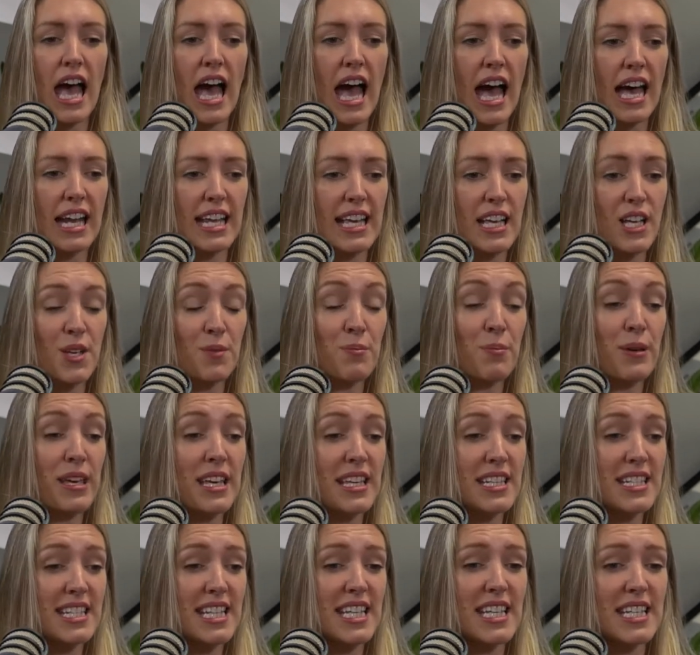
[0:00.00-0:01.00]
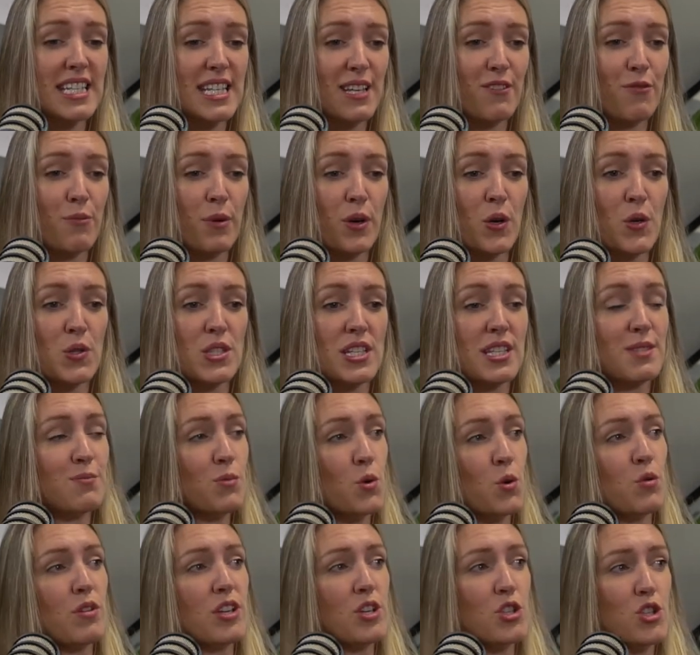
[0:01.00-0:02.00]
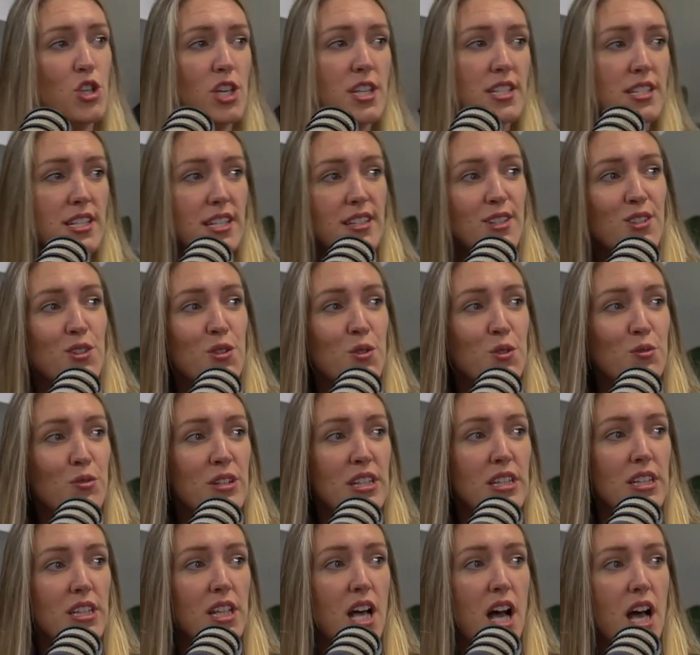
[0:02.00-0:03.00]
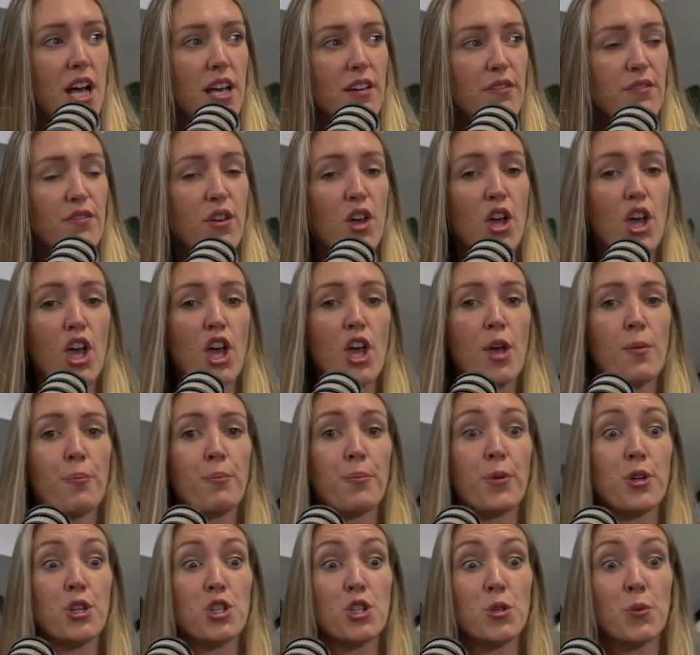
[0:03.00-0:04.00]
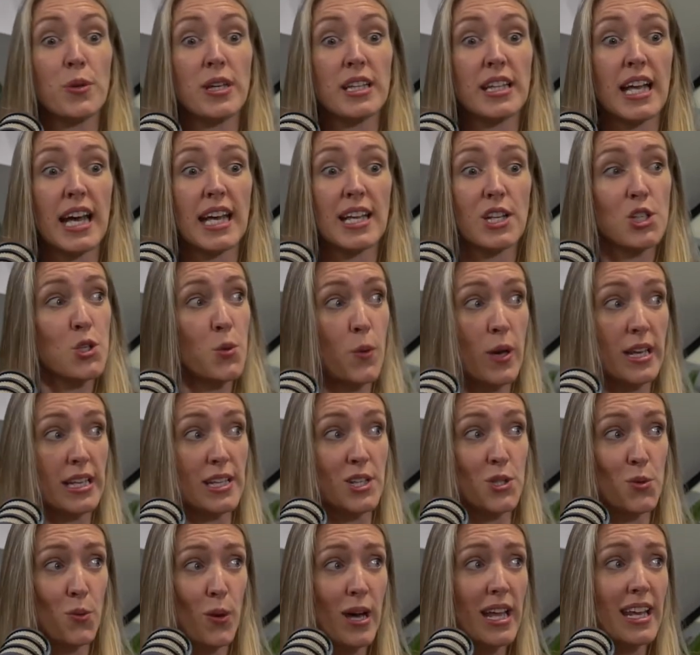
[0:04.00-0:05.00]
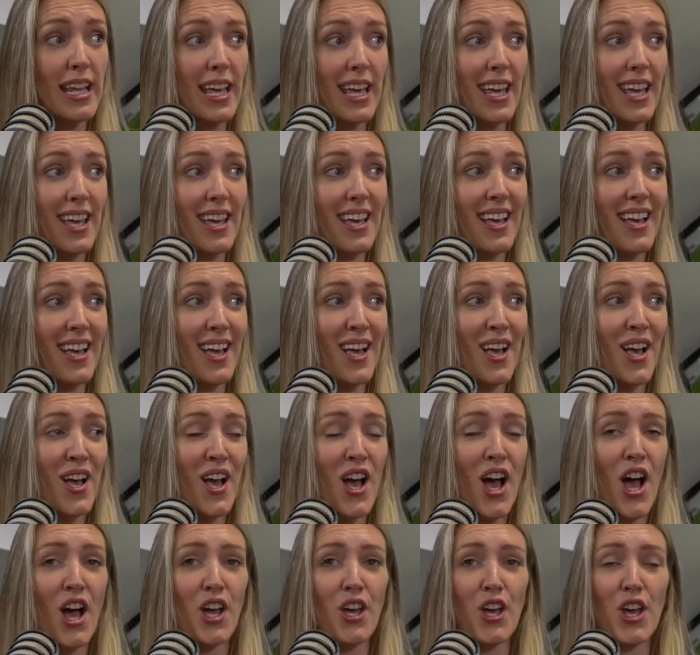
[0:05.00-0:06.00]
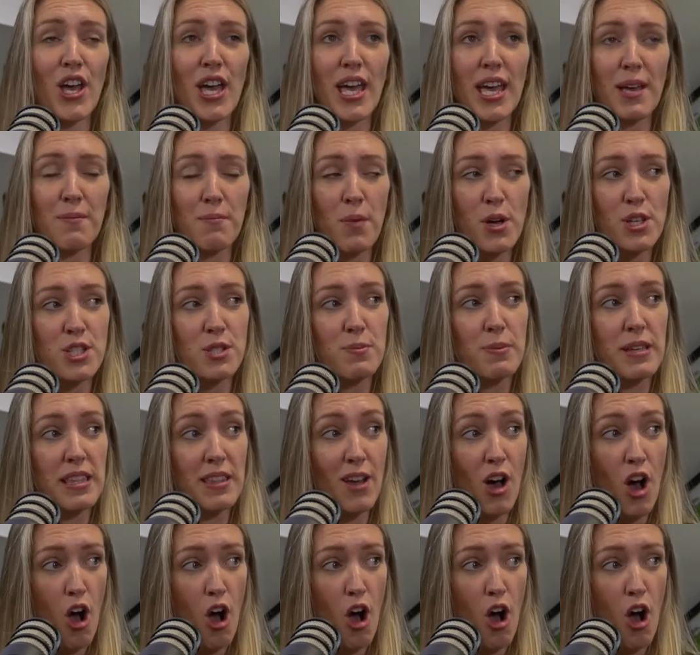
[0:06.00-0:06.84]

and it can be addictive because it's more interesting than your real life but doing that in 2020 it must be the